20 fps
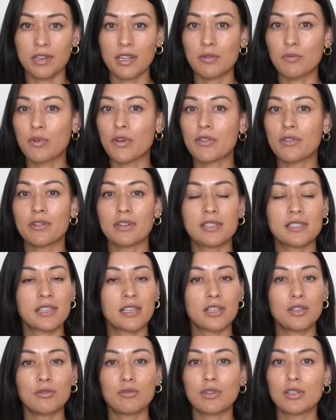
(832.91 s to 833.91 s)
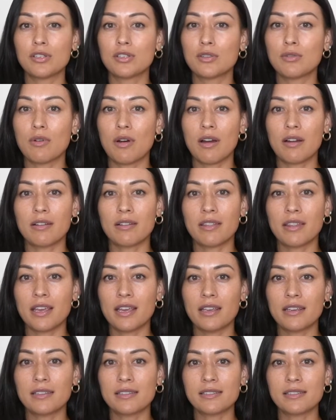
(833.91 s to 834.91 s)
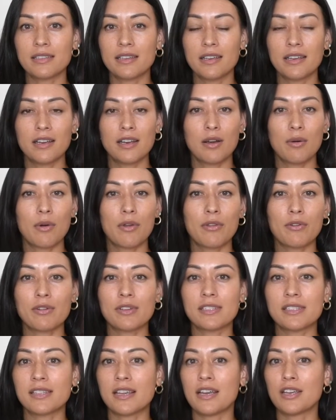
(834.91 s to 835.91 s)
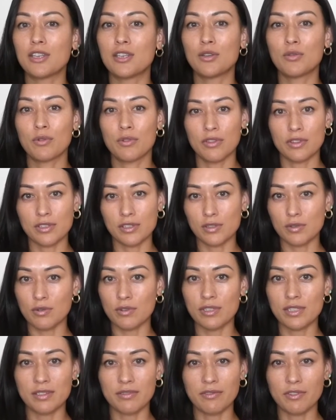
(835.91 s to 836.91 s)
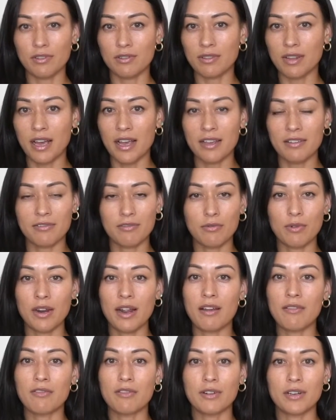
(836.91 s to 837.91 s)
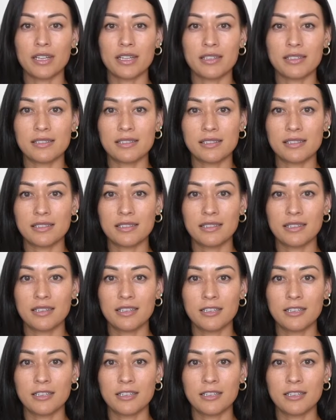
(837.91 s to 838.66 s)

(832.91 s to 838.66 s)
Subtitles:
And whether it's that you can do hard things, whether it's that you are the source of your life, whatever it is,